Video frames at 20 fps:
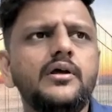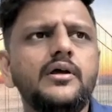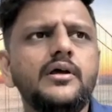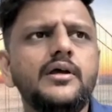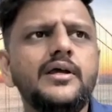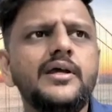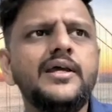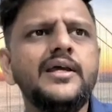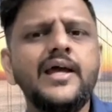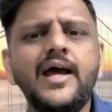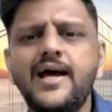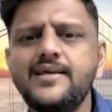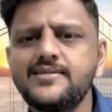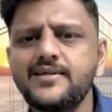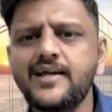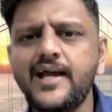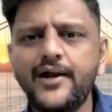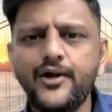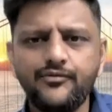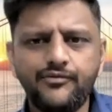He has a
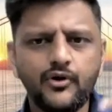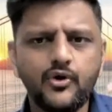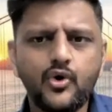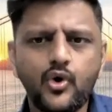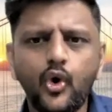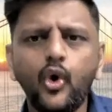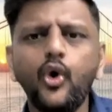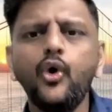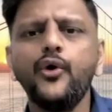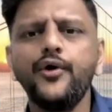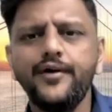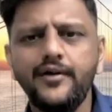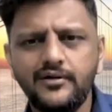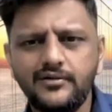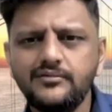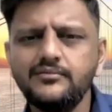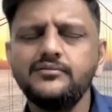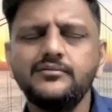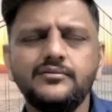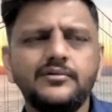kind of a code
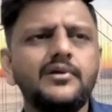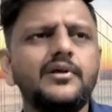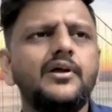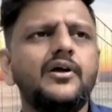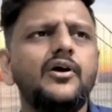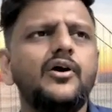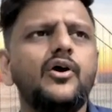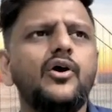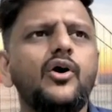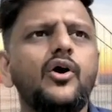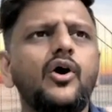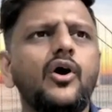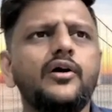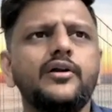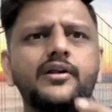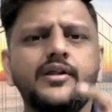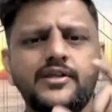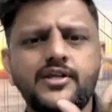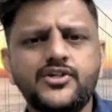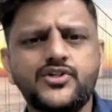or
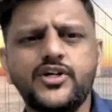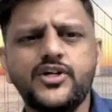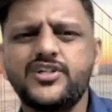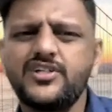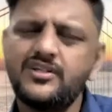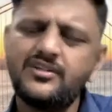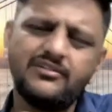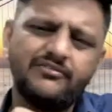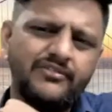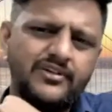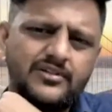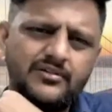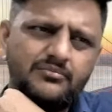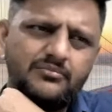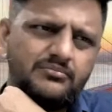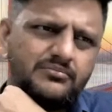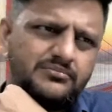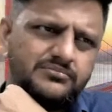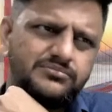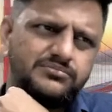registration with
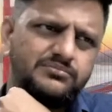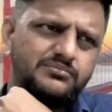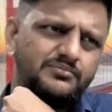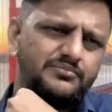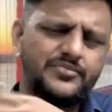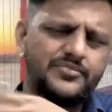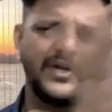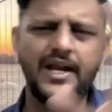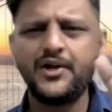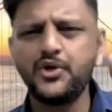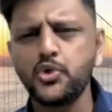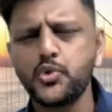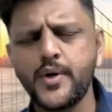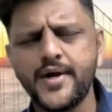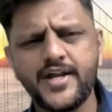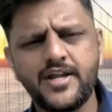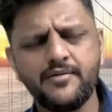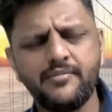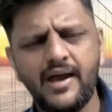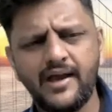10 to
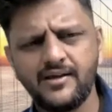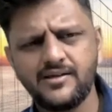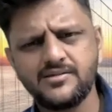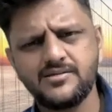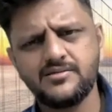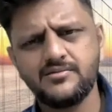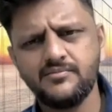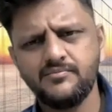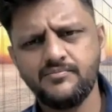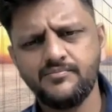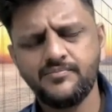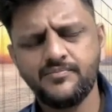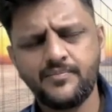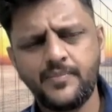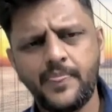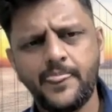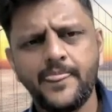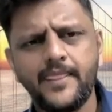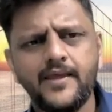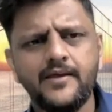20 banks.
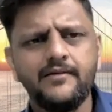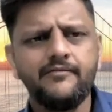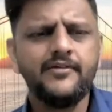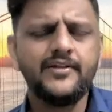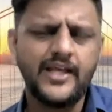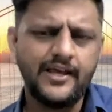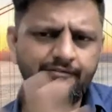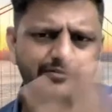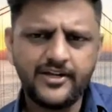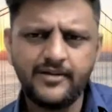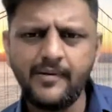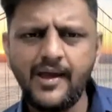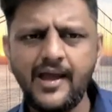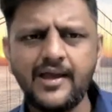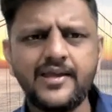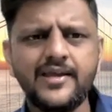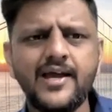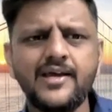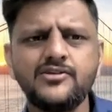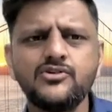With every bank
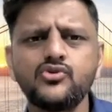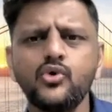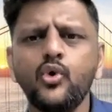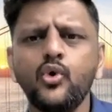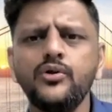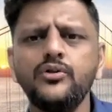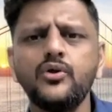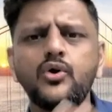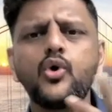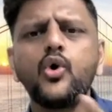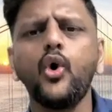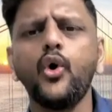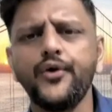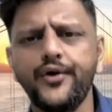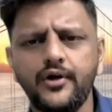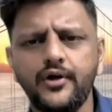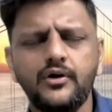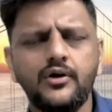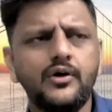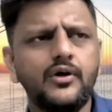he has his own
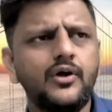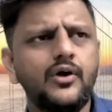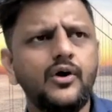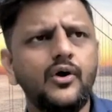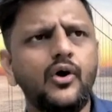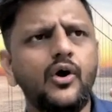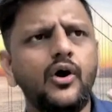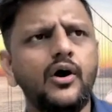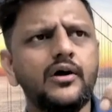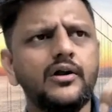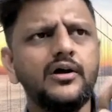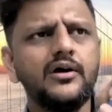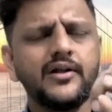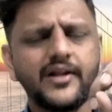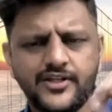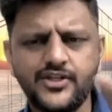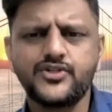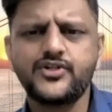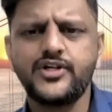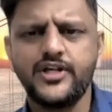code or a
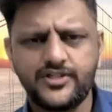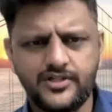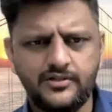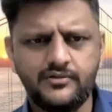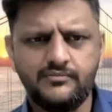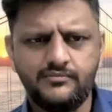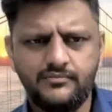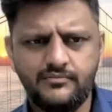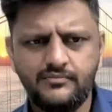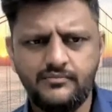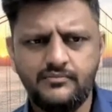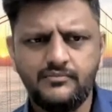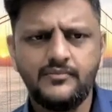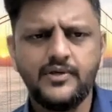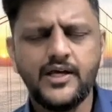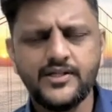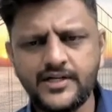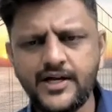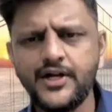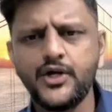registration
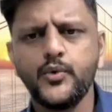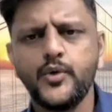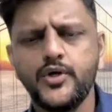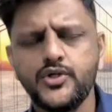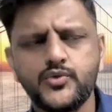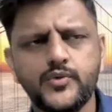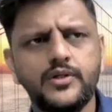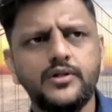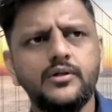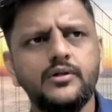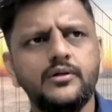as an individual.